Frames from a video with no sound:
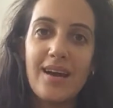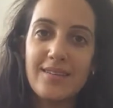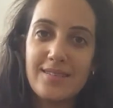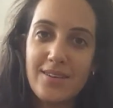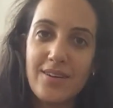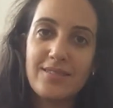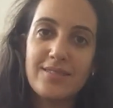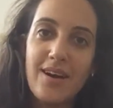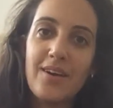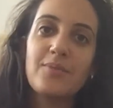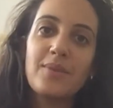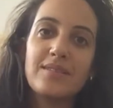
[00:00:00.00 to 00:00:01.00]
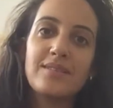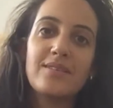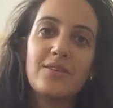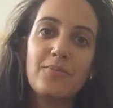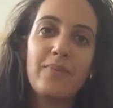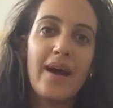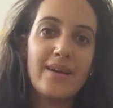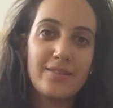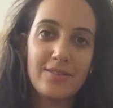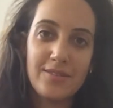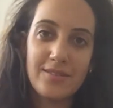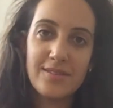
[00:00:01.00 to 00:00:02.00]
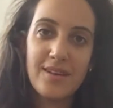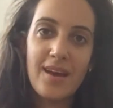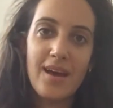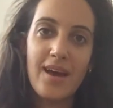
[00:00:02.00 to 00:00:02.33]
and start documenting your patterns,